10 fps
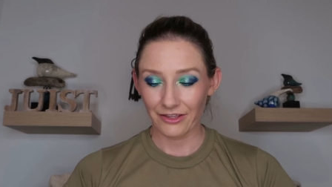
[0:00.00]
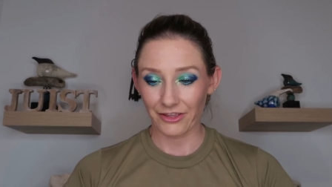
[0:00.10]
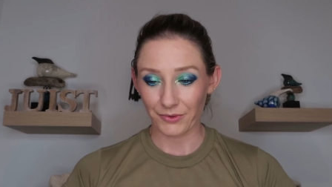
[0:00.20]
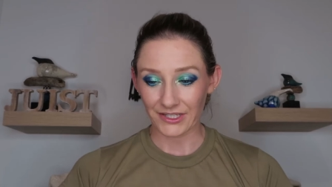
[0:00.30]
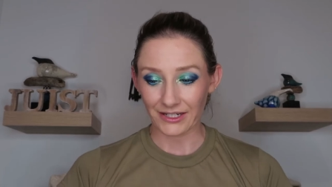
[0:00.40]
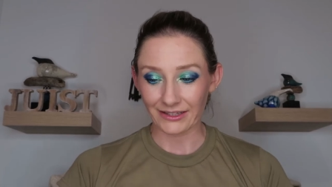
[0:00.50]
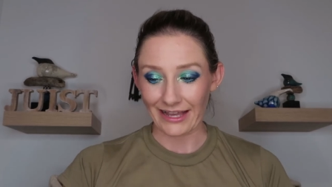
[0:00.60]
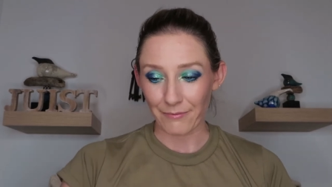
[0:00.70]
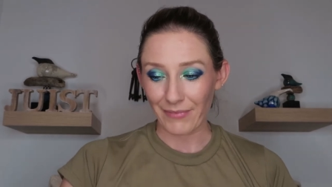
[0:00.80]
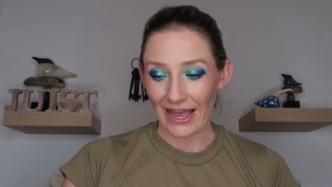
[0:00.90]
There was a
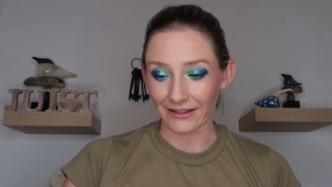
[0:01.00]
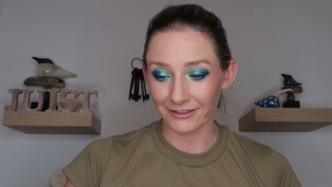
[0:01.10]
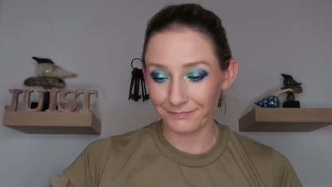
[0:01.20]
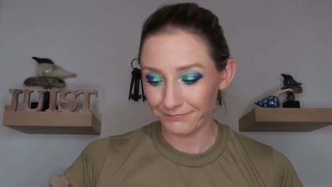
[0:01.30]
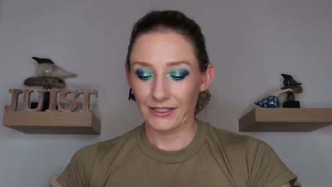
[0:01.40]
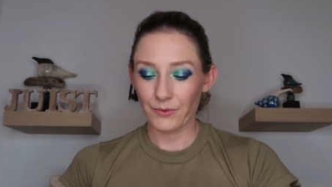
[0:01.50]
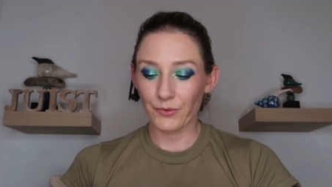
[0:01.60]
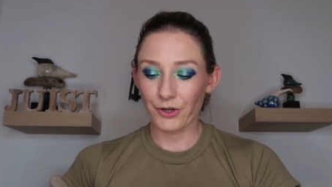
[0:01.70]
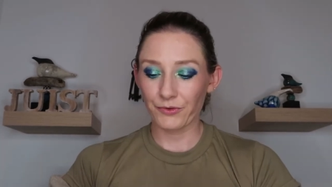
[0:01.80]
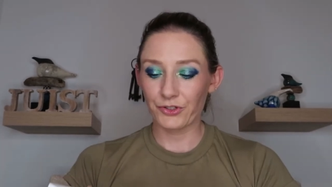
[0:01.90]
collab palette. So we
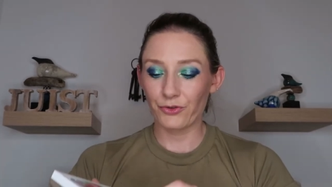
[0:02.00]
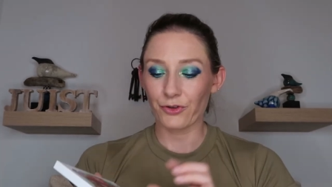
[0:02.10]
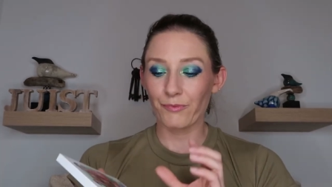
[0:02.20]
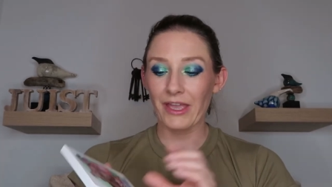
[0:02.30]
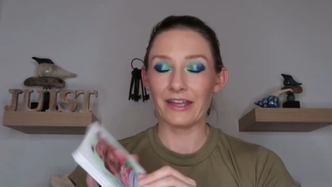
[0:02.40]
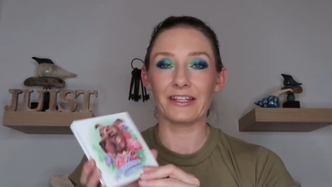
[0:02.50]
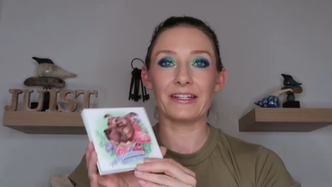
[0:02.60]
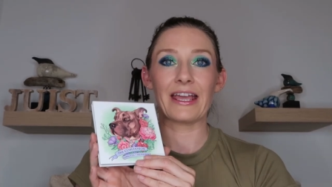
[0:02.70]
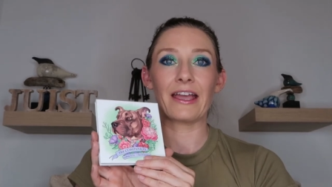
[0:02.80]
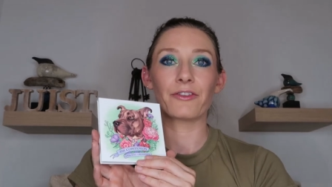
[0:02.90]
will go into the
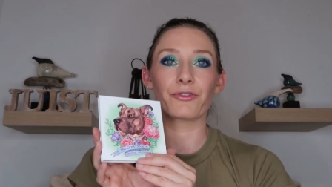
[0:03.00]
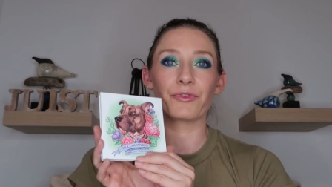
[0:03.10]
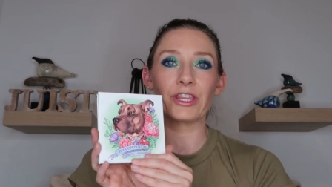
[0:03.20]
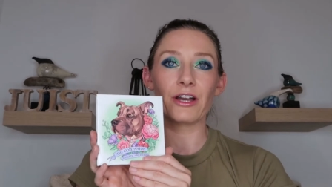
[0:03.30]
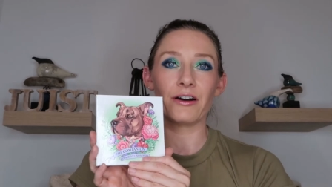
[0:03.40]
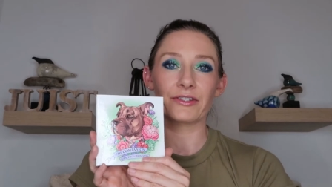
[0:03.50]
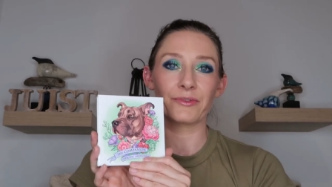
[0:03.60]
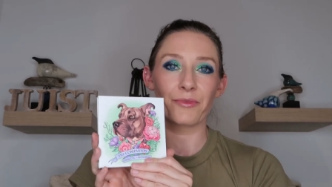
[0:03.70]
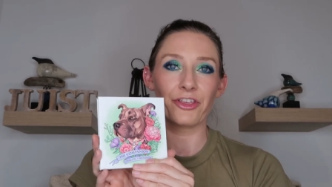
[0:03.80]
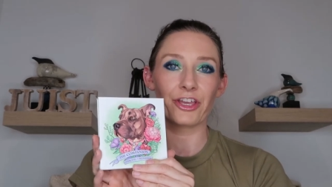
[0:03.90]
companion and the really
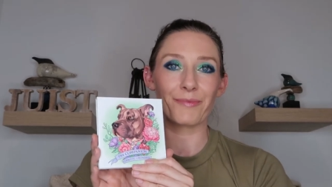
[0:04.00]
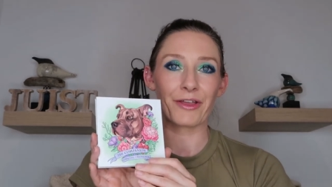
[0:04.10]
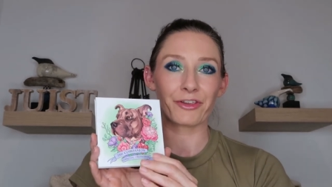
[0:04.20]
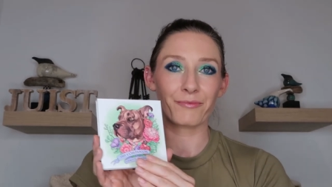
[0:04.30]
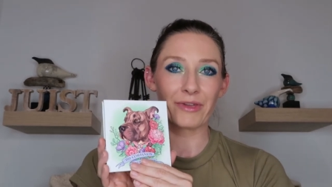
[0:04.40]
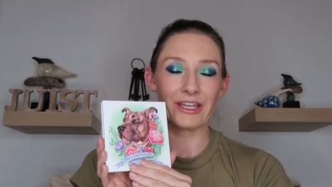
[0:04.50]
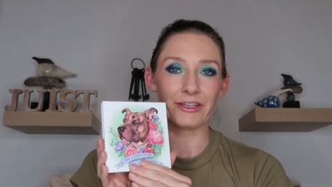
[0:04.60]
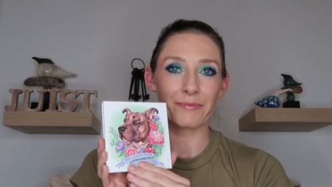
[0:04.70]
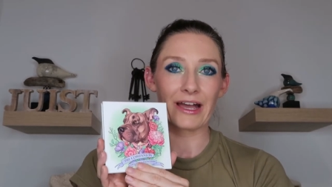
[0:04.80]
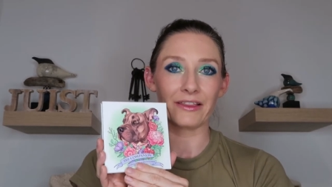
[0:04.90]
awesome thing about the
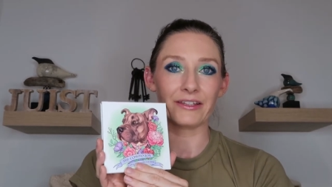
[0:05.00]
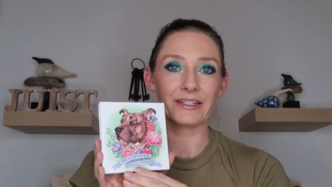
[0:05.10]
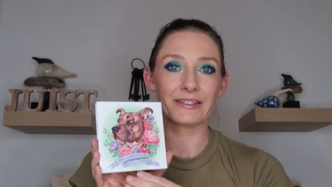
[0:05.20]
companion palette